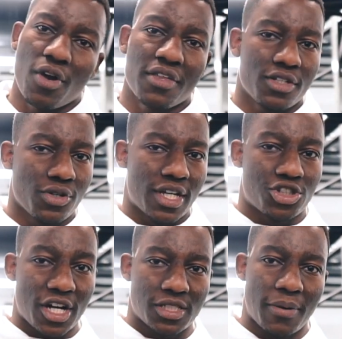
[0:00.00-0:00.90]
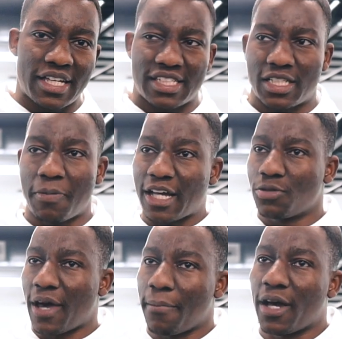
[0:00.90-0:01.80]
rather than doing a tricep exercise back
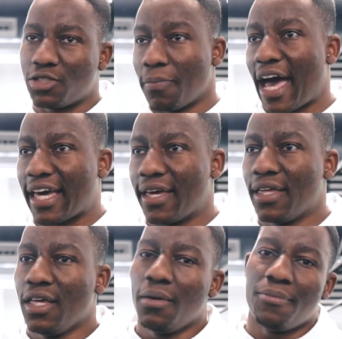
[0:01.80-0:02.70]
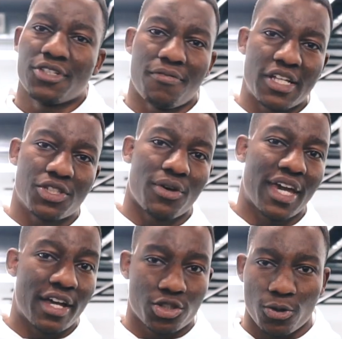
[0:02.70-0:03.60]
to back, because eventually they'll
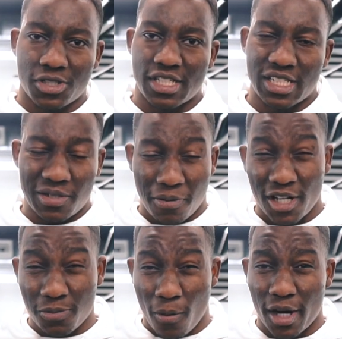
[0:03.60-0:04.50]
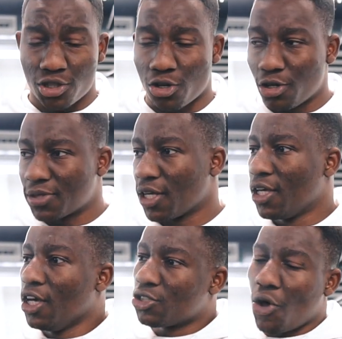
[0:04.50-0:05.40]
get exhausted. It's a pretty small muscle group.
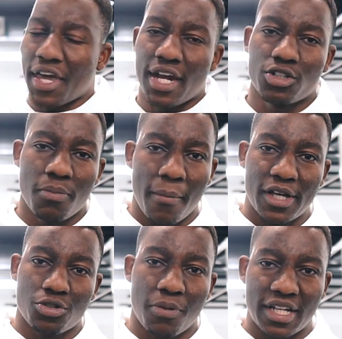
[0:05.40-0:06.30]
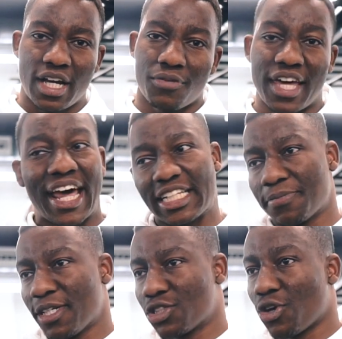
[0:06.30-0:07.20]
So again, I'll do my best to break down the
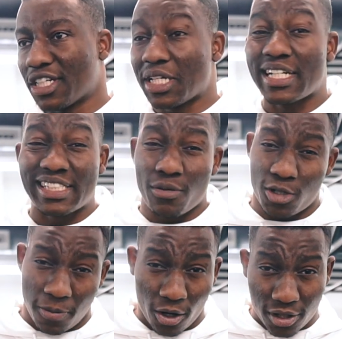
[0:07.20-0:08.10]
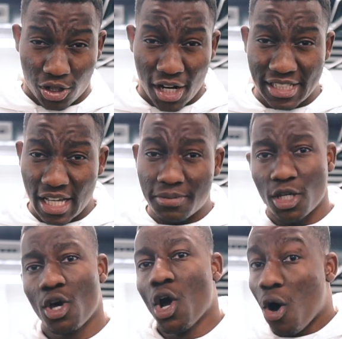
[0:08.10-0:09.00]
anatomy so you actually understand which part of the triceps
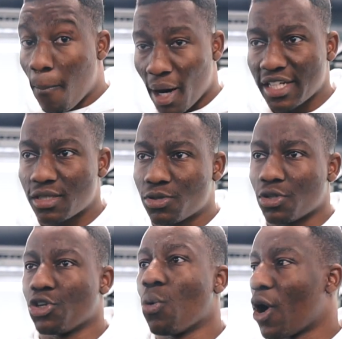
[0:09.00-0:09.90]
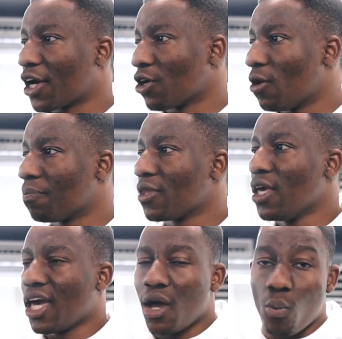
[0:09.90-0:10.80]
or biceps you're working on
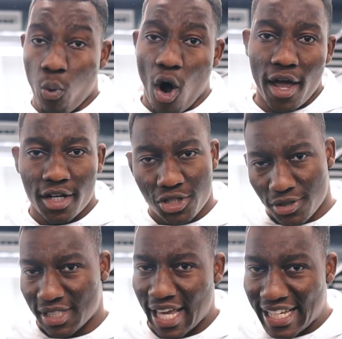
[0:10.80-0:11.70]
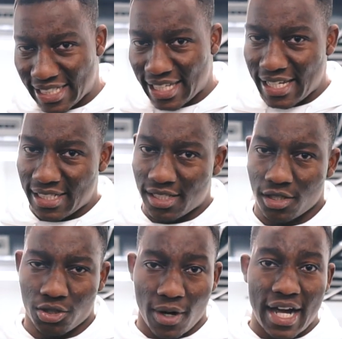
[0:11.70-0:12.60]
and why I choose these exercises.
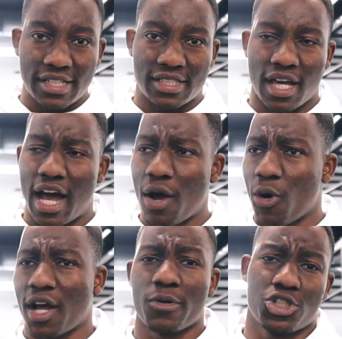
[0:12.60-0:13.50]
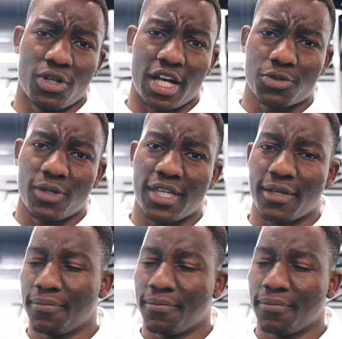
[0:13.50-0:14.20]
So guys, workout was due last week,